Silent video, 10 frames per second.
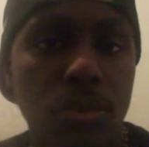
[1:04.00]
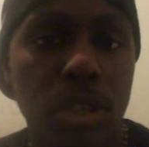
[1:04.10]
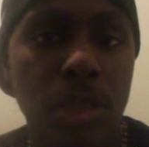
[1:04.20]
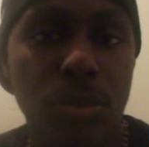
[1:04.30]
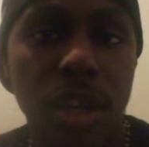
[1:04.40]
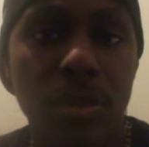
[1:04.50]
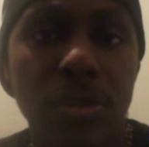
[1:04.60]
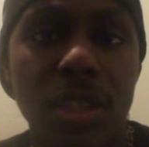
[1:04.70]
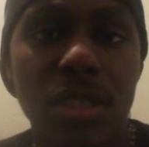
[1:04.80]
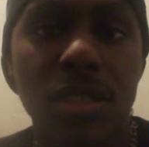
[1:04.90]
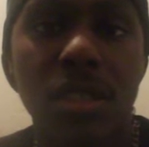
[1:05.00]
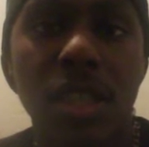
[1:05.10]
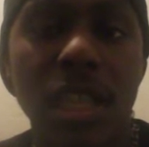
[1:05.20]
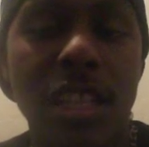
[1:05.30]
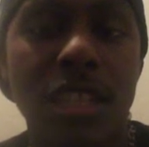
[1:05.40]
what his problem is.
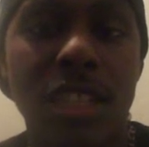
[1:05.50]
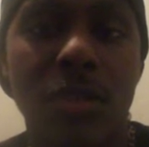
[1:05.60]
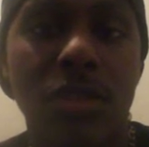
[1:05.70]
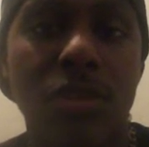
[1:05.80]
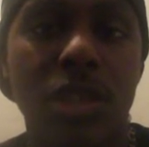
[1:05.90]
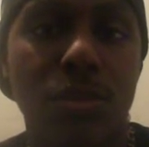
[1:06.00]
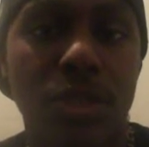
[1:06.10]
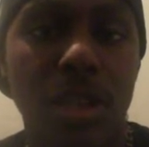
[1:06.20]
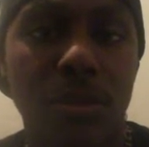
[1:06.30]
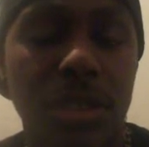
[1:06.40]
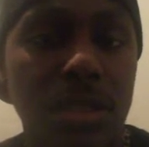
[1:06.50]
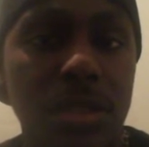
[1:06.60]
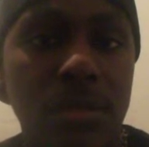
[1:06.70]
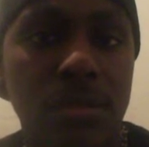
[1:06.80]
He doesn't even know what his problem is.